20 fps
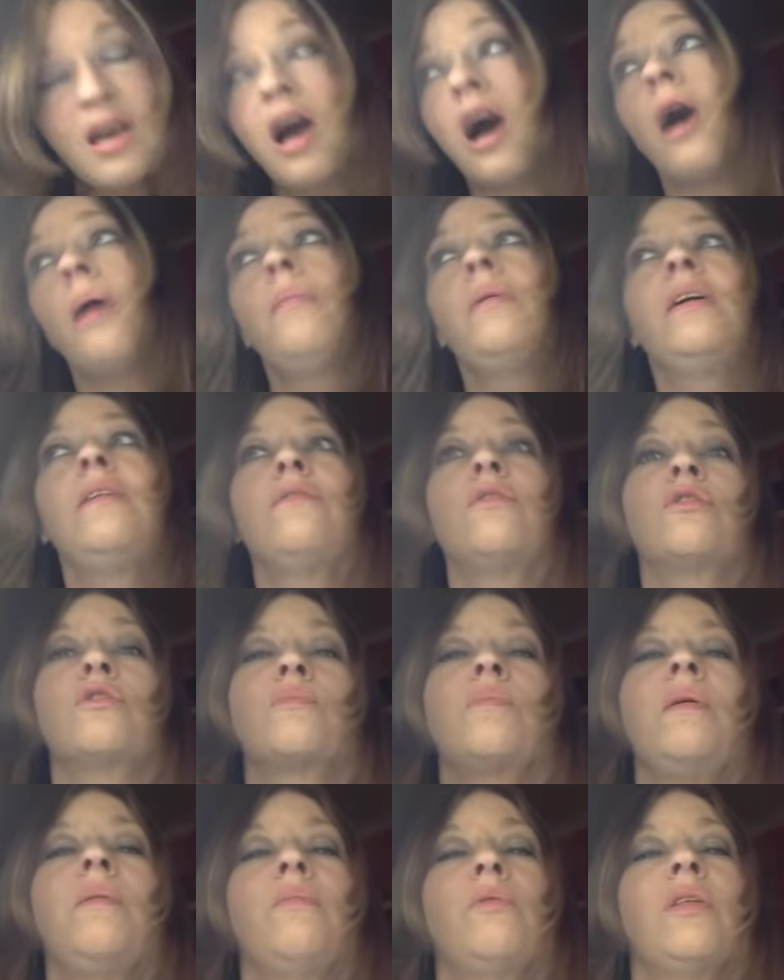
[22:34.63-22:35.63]
I believe
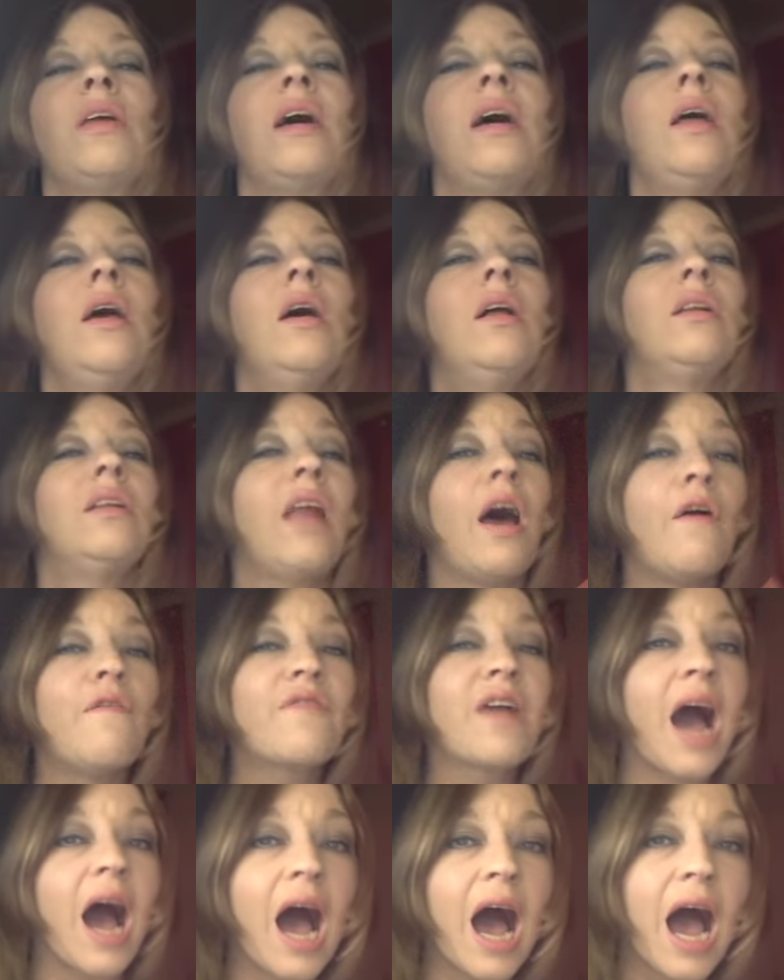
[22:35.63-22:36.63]
there's people that
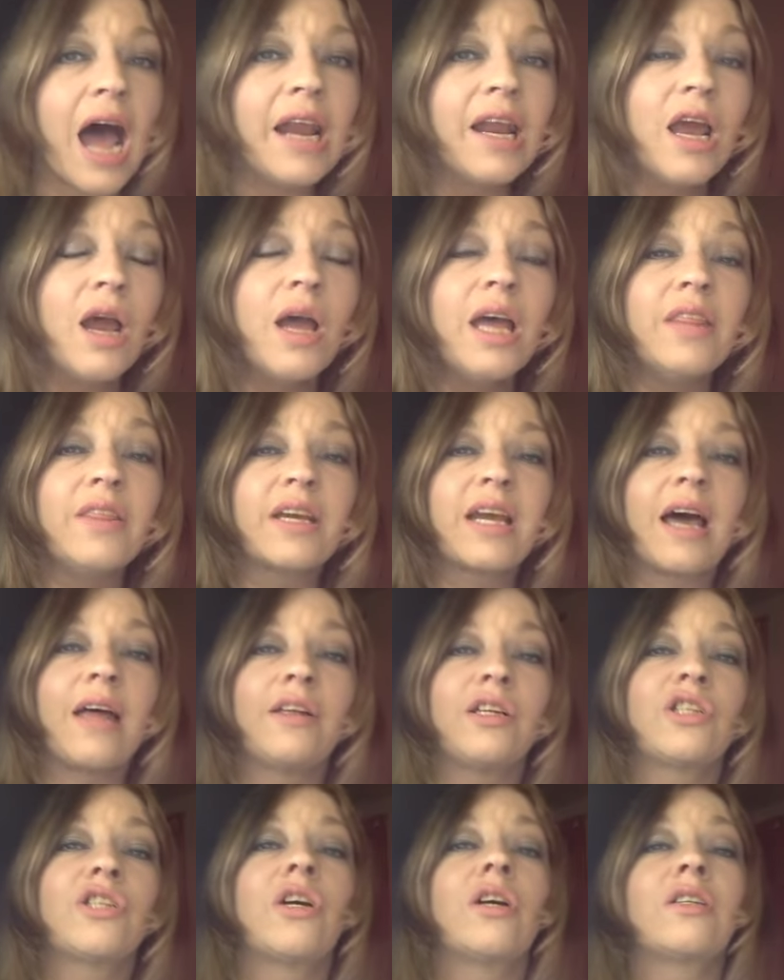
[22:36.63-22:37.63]
love God in the
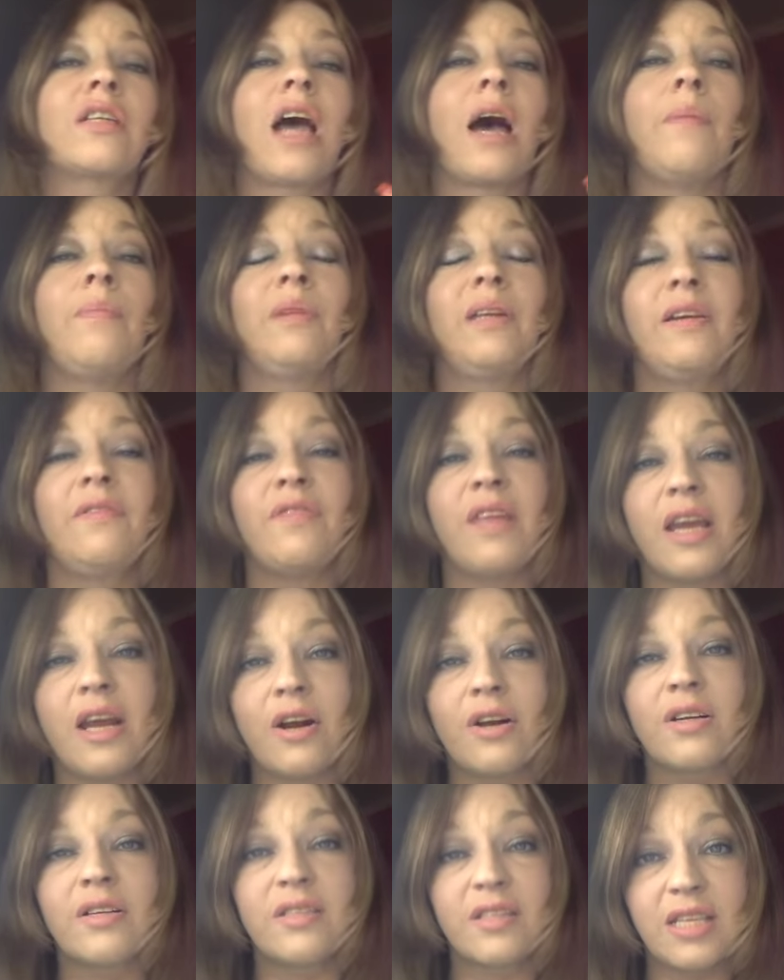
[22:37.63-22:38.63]
Catholic Church. I believe they
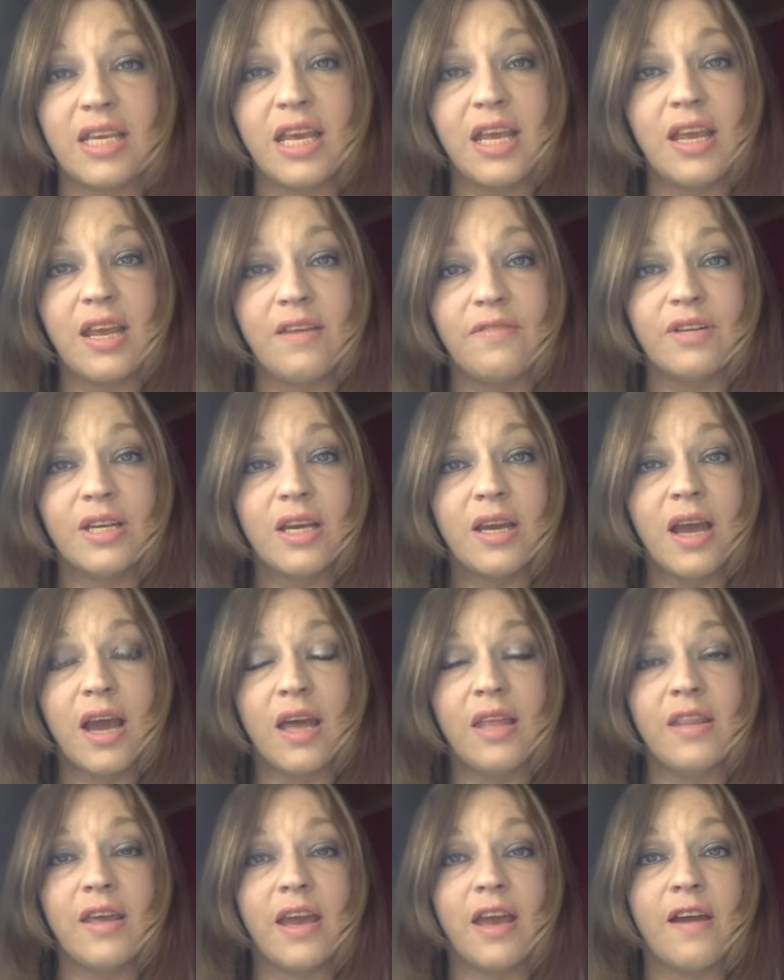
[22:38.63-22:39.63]
are deceived
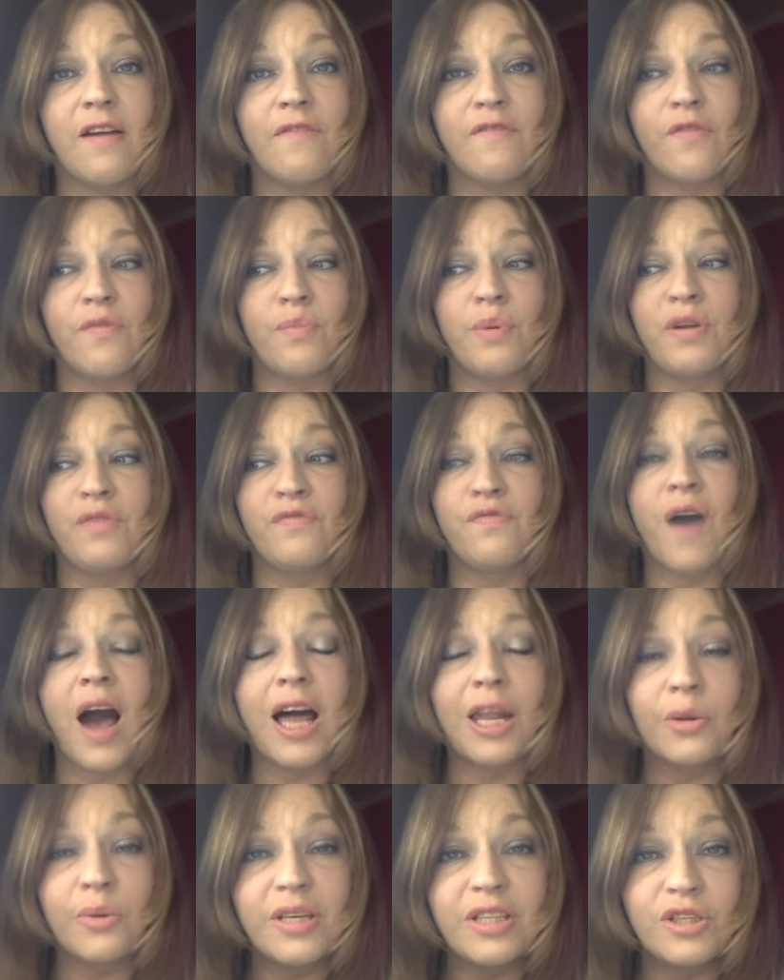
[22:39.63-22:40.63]
and they have been
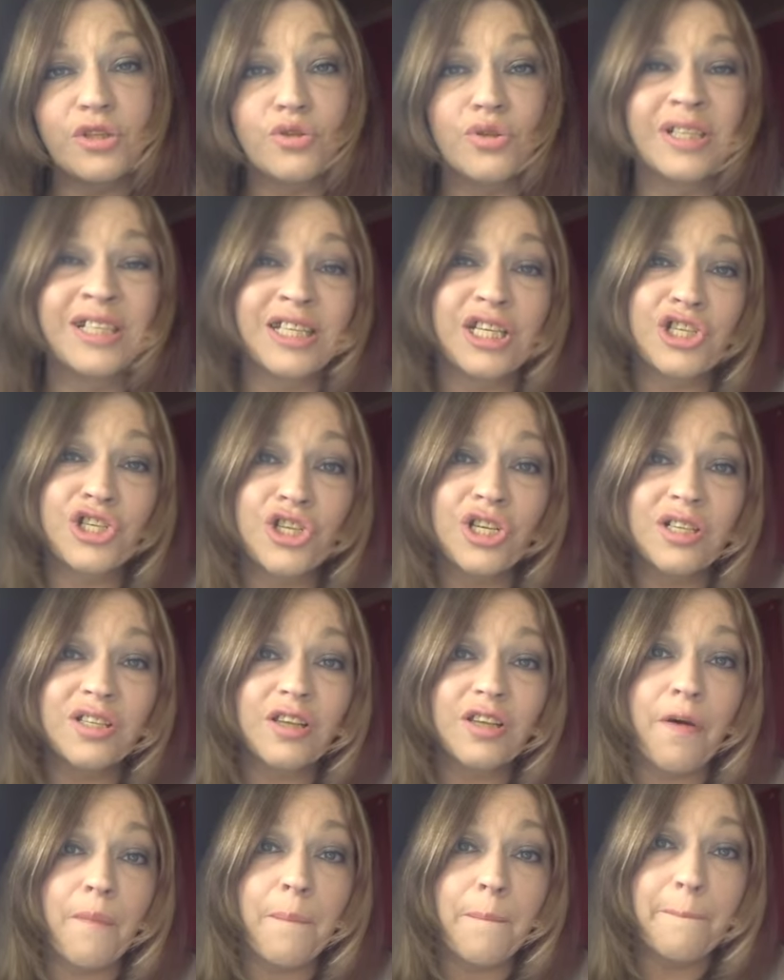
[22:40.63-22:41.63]
following the
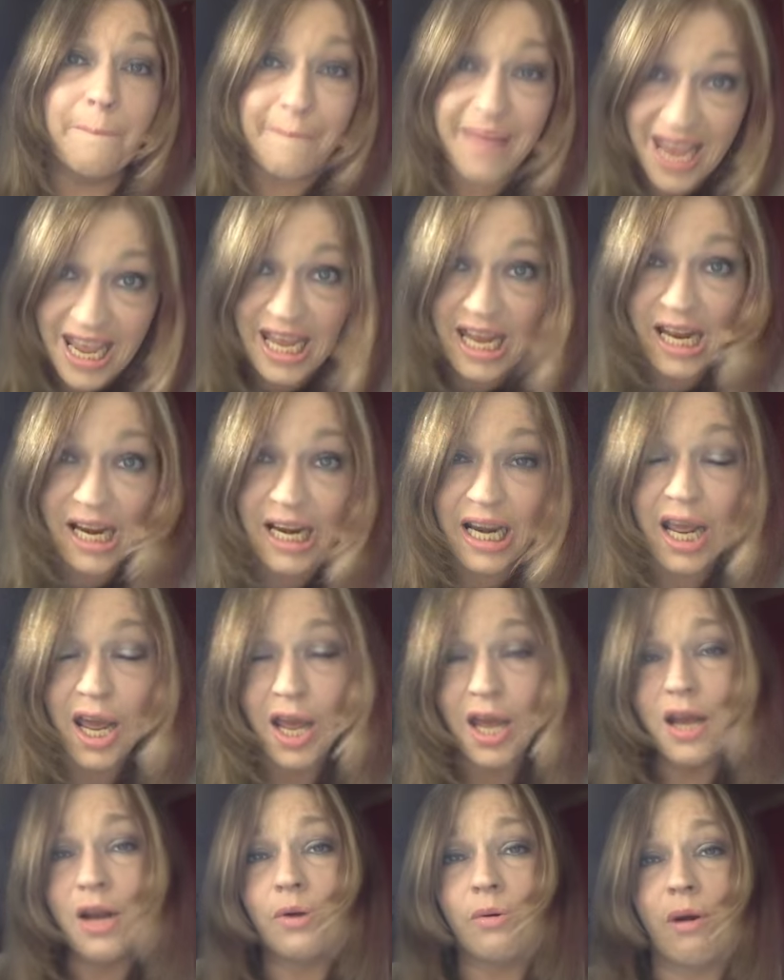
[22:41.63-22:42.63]
traditions of men
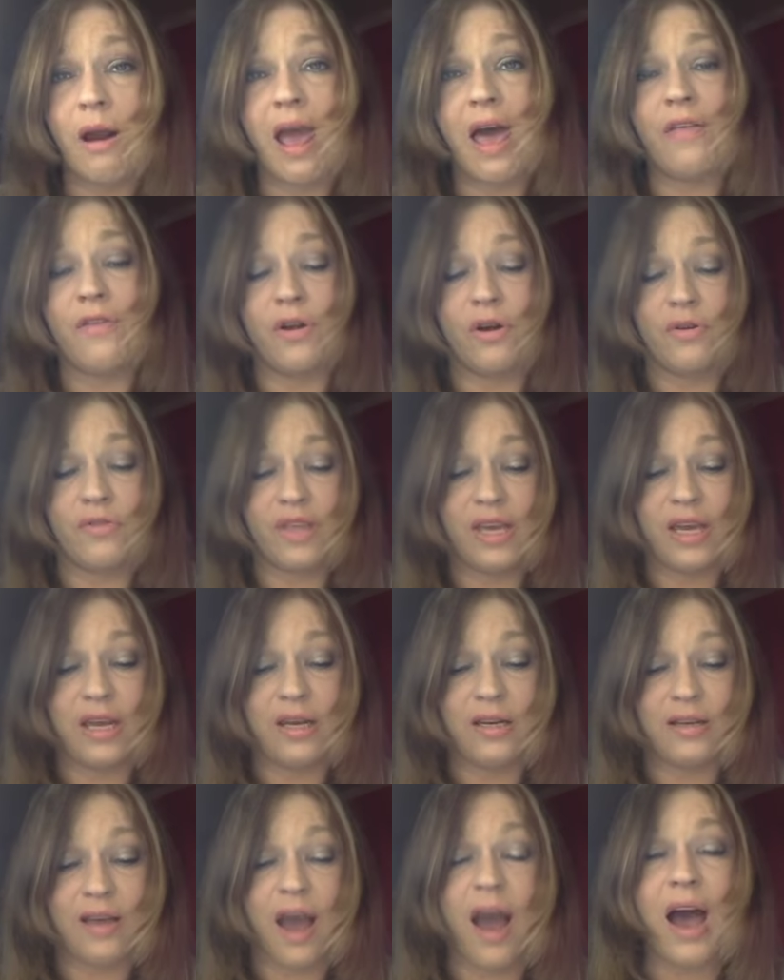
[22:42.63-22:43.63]
rather
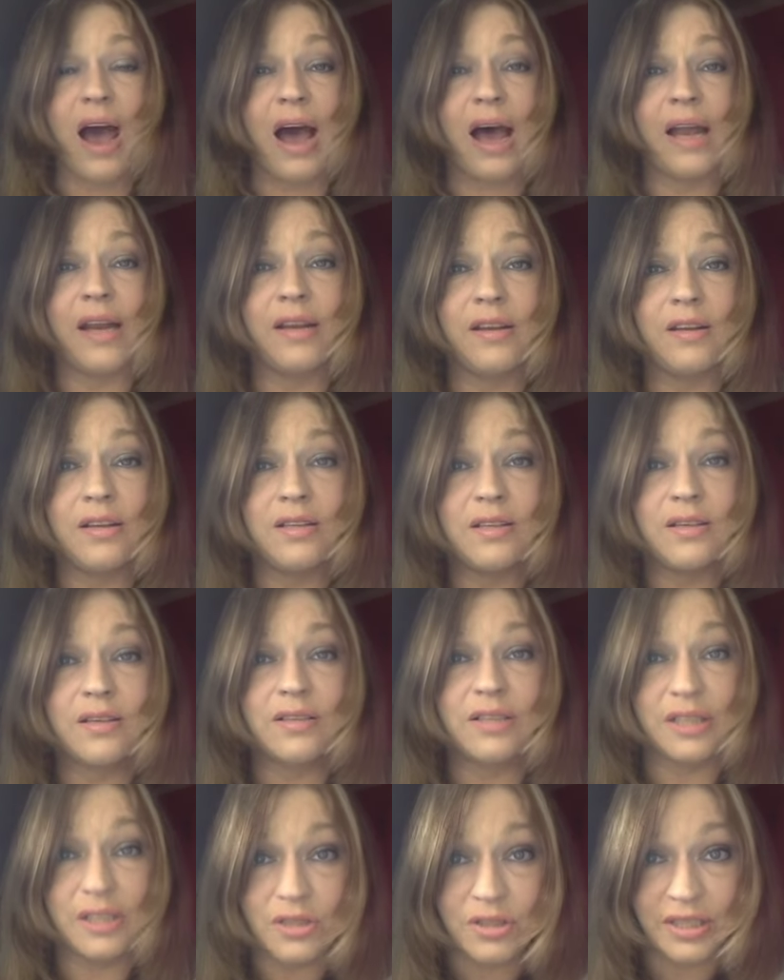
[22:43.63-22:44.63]
than God,
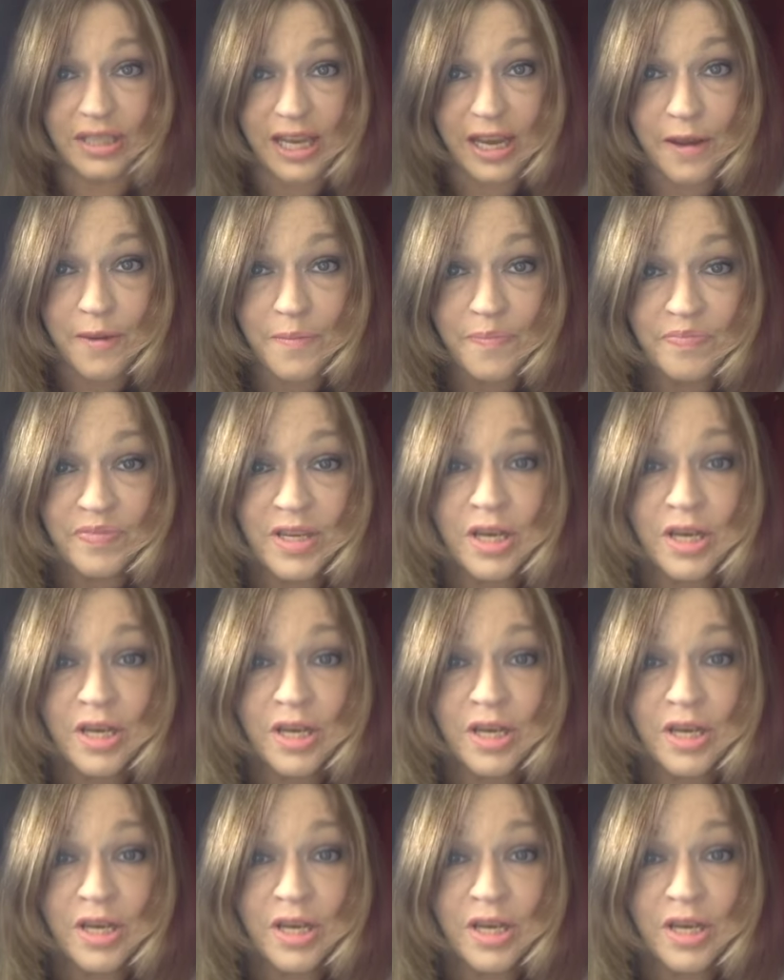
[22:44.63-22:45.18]
clearly.